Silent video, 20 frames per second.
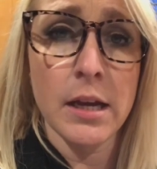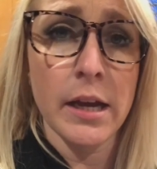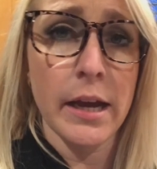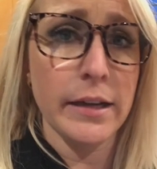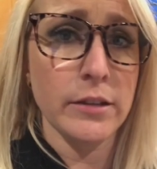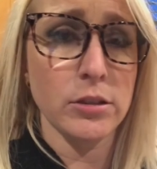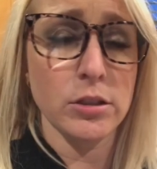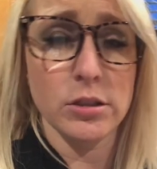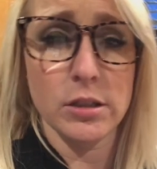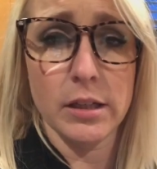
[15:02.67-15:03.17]

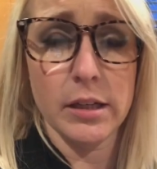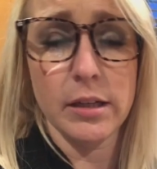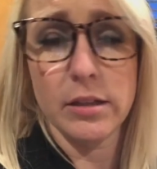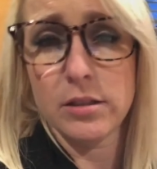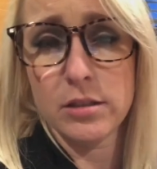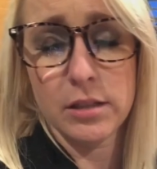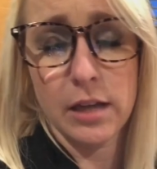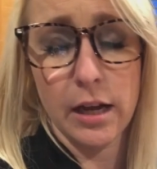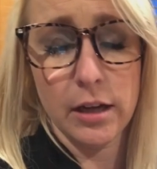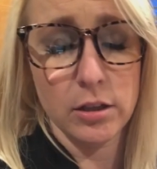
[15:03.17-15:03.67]
And she said
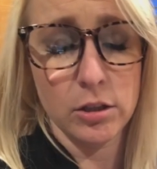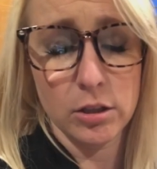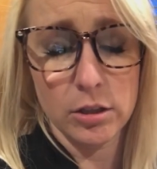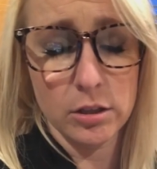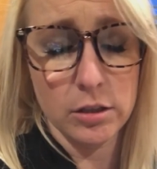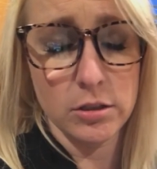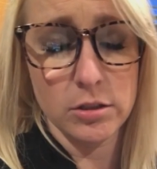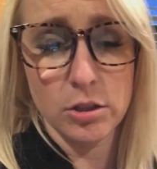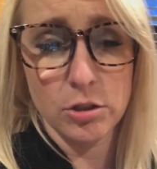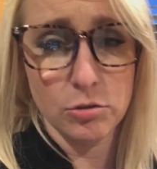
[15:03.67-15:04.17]
it's not
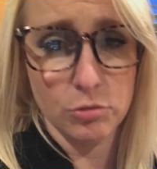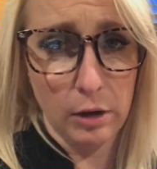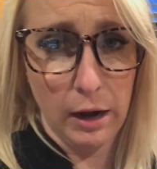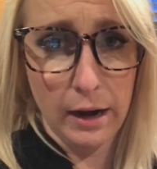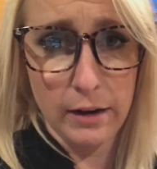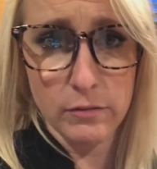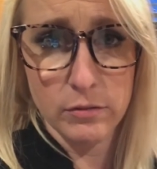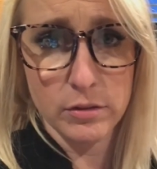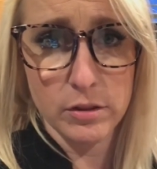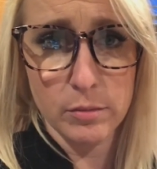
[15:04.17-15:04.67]
good to
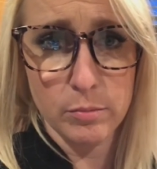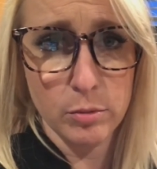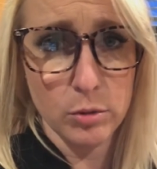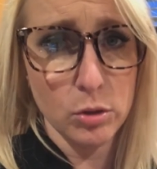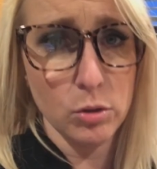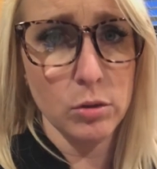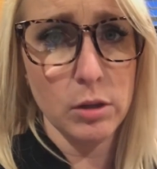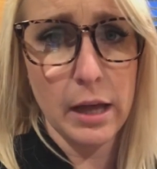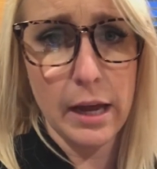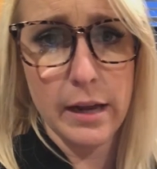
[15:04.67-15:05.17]
drive with the
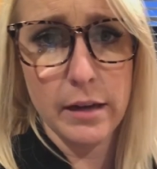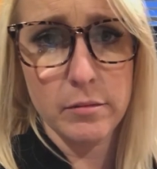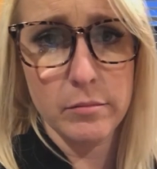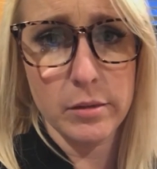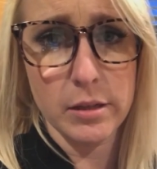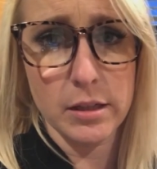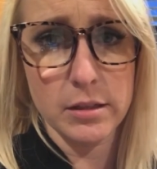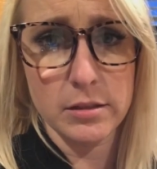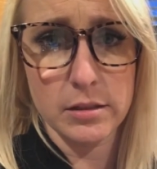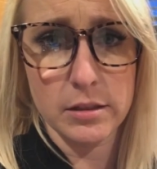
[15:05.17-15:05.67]
blue light
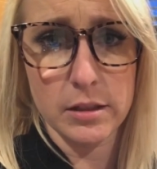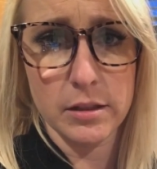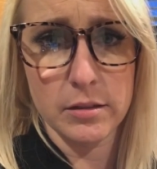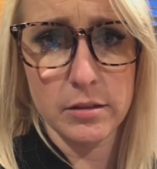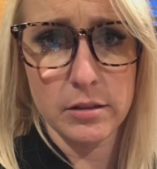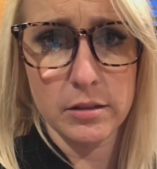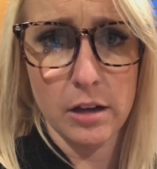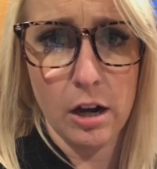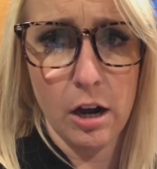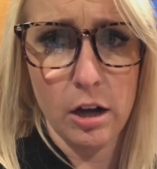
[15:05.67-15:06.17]
because it
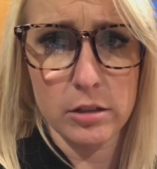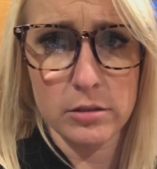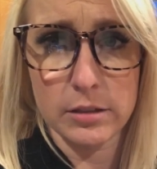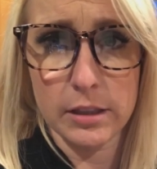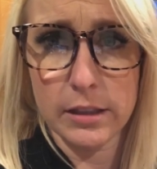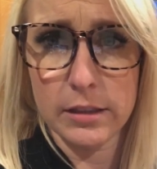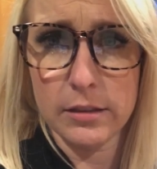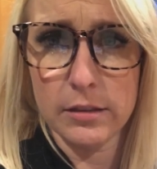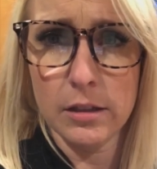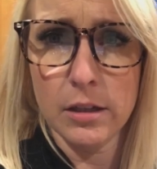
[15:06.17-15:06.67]
can cause
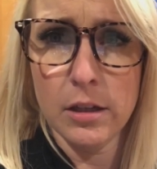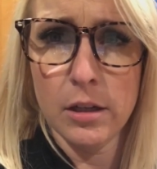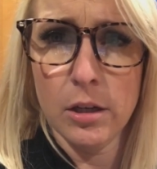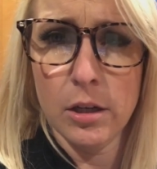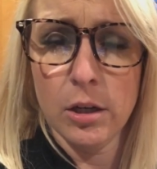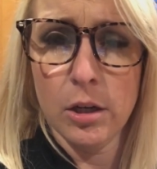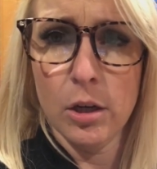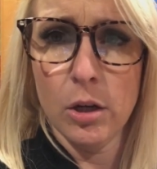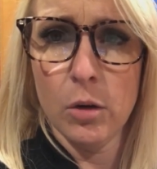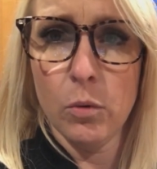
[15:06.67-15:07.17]
like
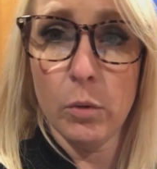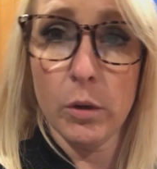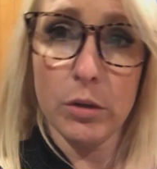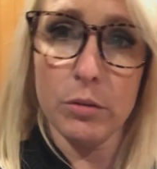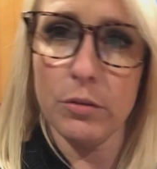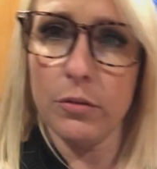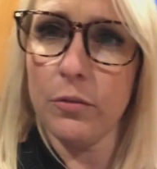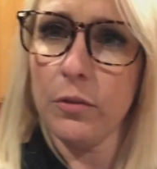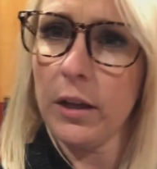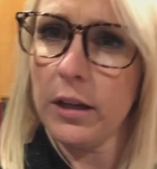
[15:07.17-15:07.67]
weird
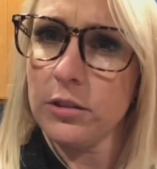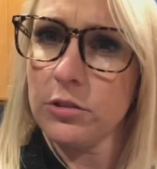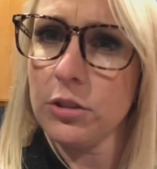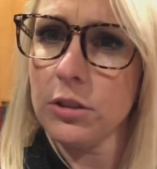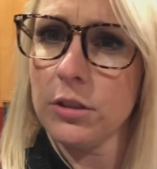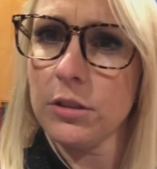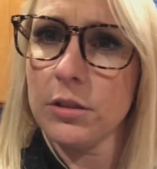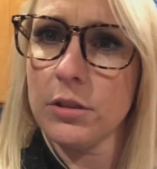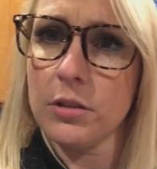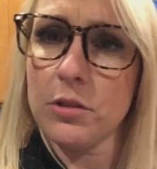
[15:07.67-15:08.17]

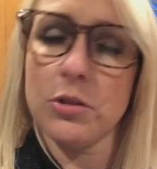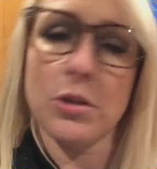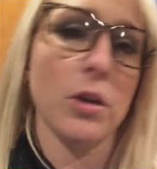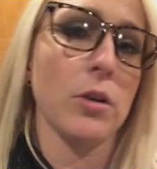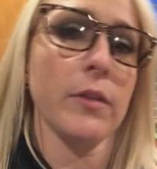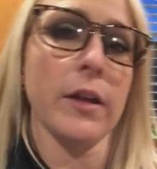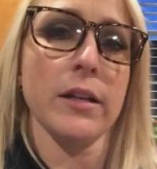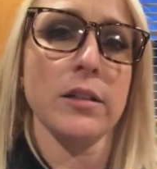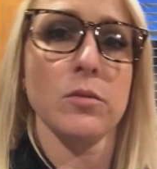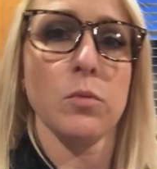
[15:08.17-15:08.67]
reflections.
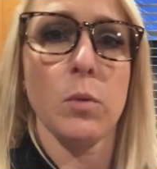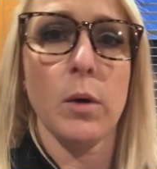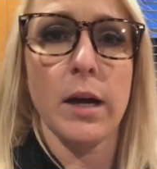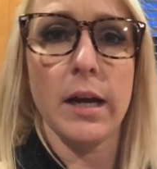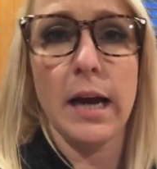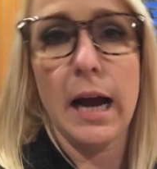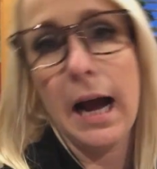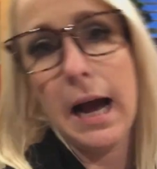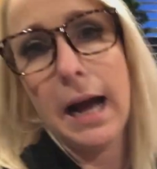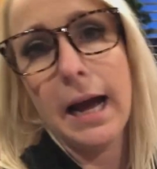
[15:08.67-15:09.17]
So that's
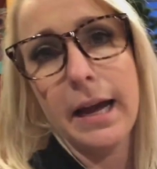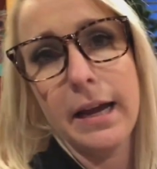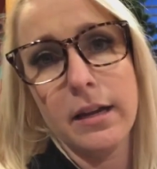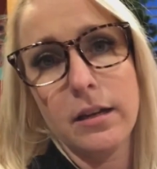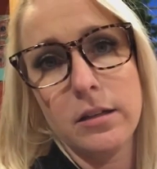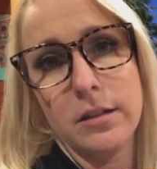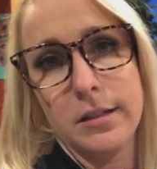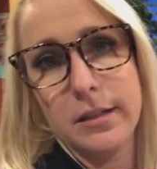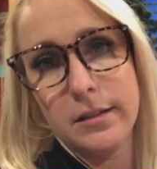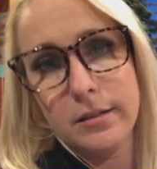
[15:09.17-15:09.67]
why
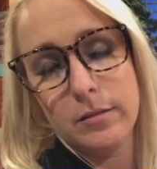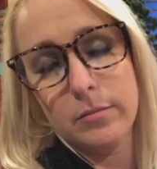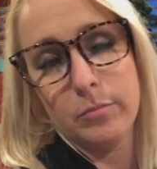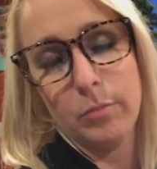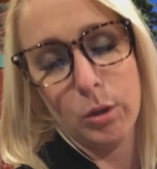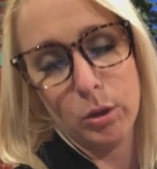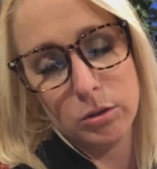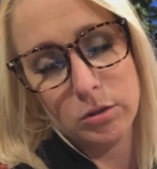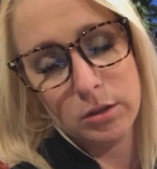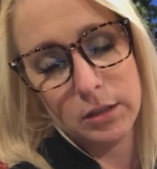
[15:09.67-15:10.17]
I didn't
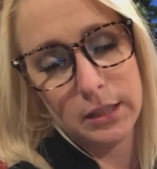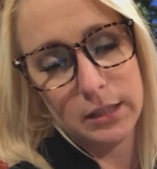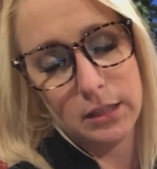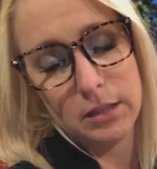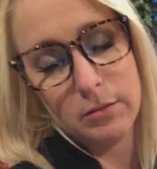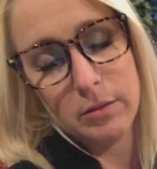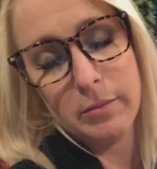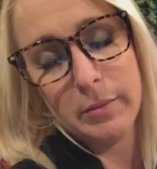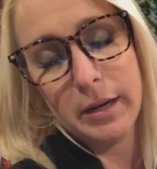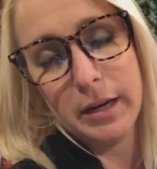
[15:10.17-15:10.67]
personally get
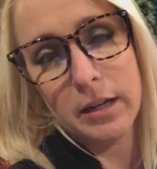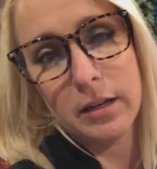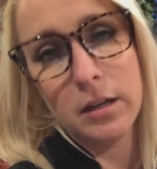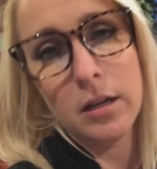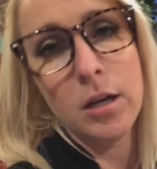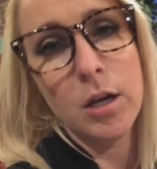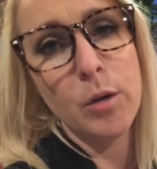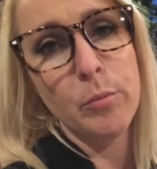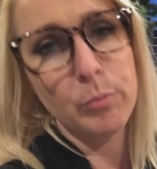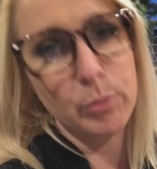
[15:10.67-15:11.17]
them in my
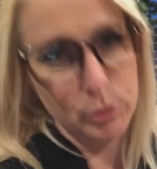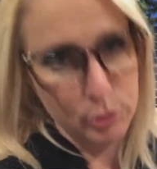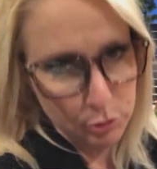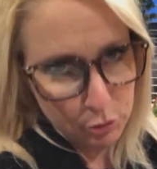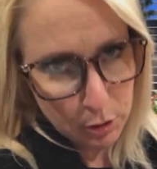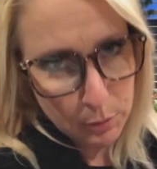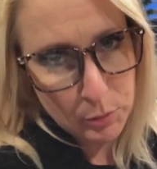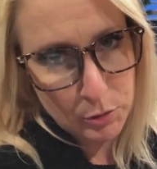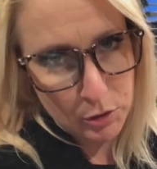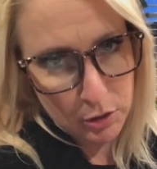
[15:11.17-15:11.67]

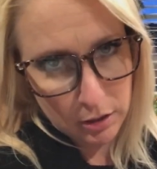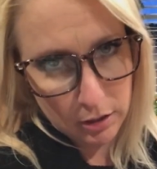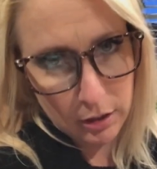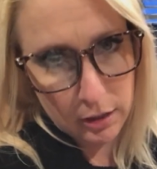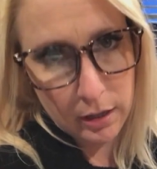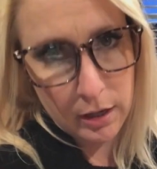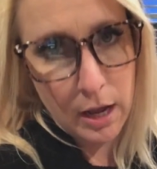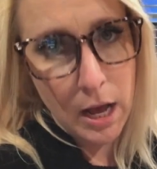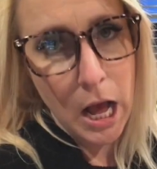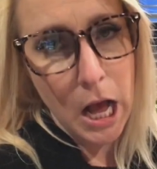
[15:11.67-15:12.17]

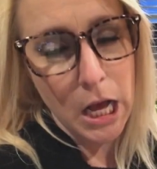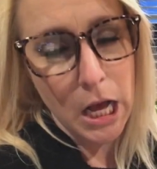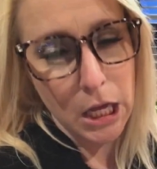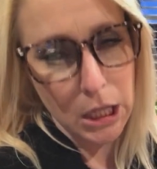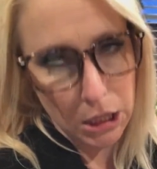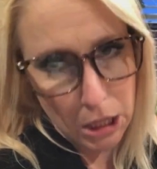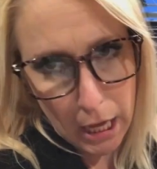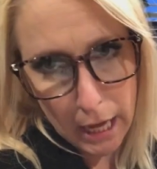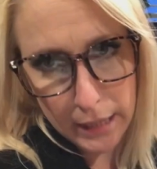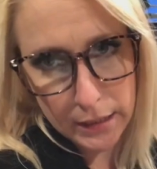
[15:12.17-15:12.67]
prescription
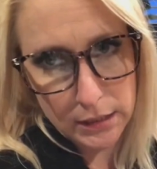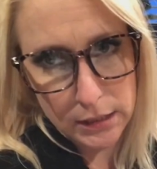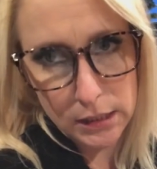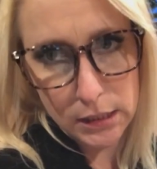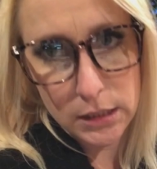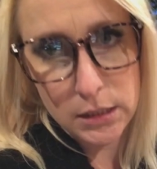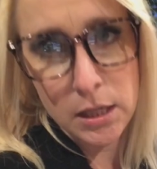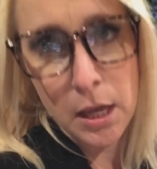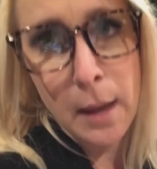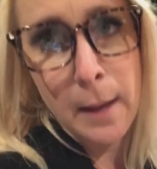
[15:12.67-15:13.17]

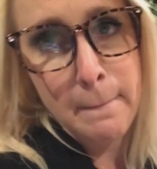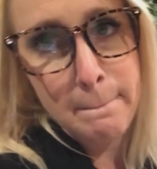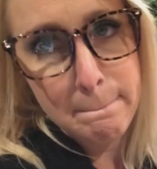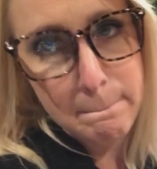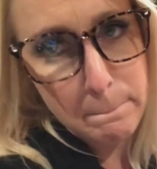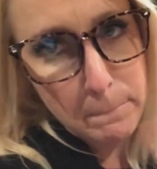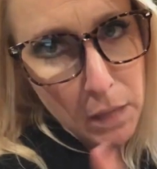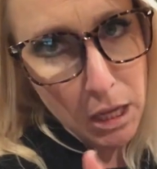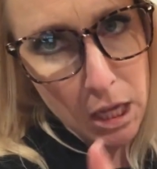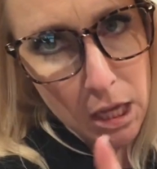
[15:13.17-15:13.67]
glasses,
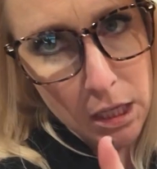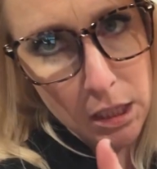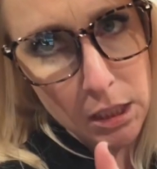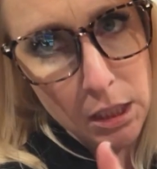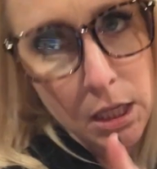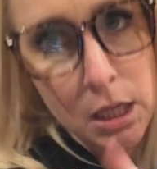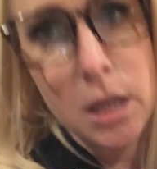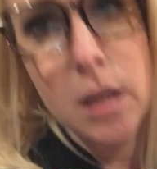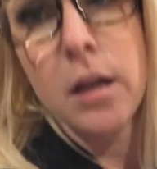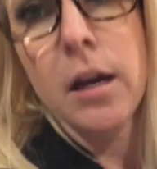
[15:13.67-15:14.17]
but
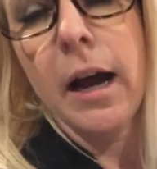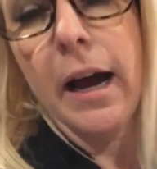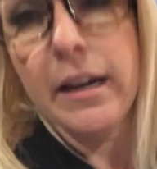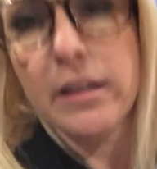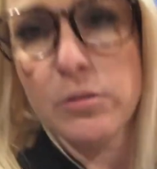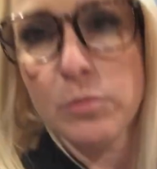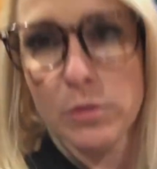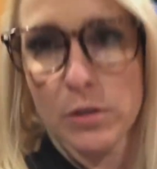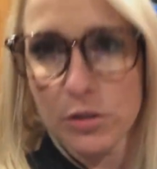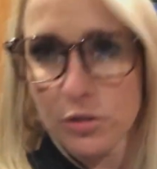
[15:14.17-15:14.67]
I
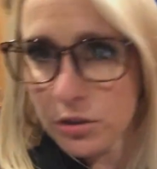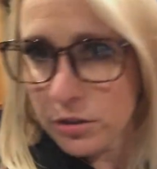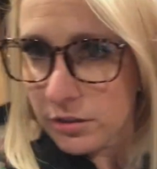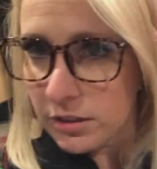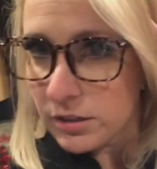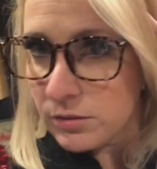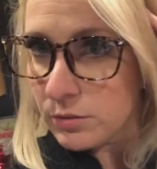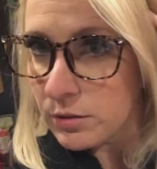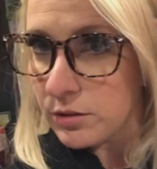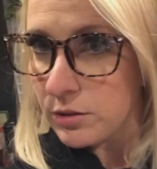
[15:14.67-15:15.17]
just want to share
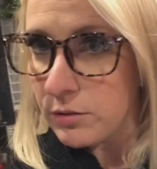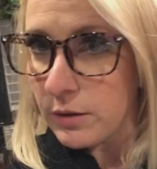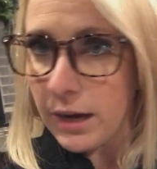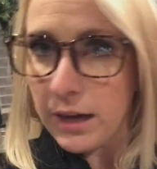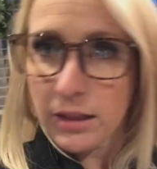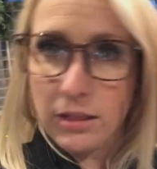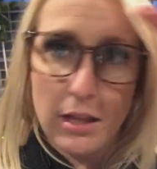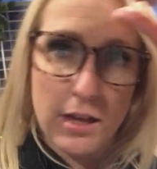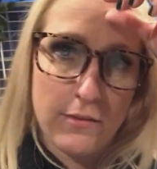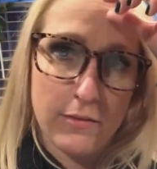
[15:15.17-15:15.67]
these with you. I
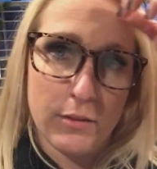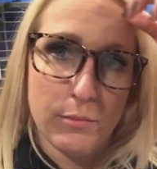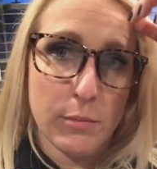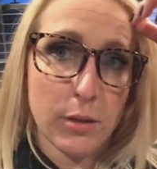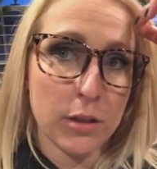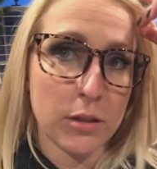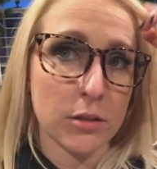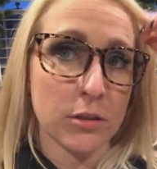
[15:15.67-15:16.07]
love them